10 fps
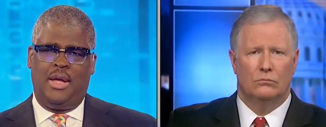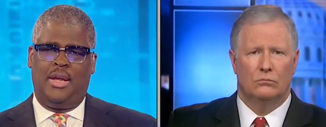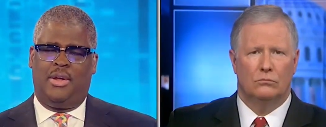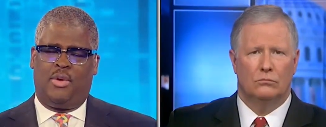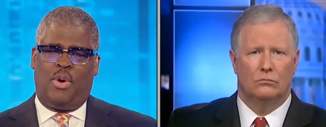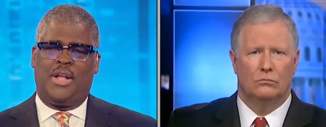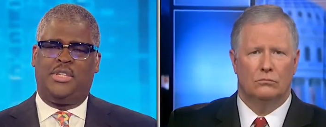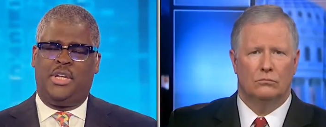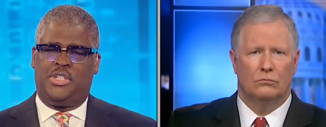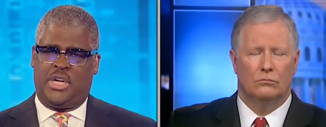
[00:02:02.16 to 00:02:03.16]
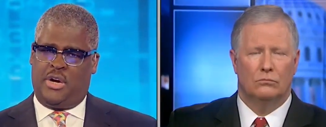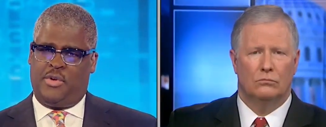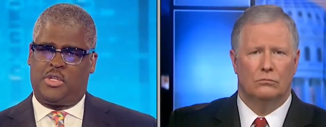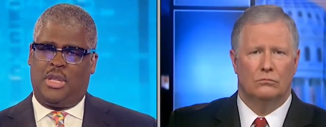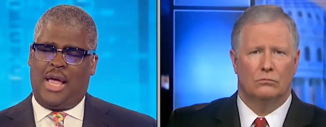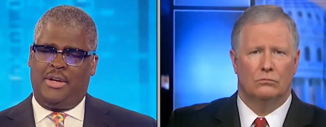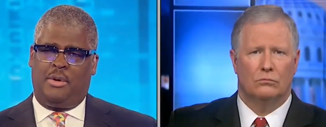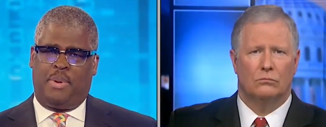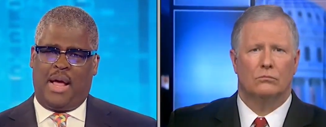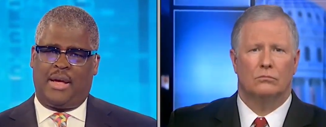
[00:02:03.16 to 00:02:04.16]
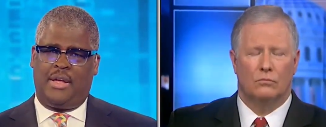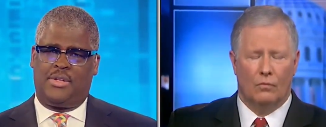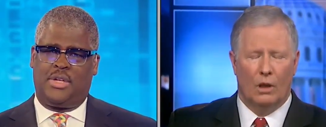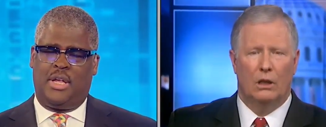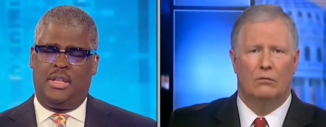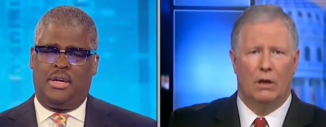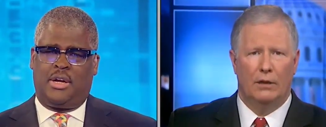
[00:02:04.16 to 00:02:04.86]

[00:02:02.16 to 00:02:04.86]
Speaker 1: you know, they're watching the generals line their pockets and then right.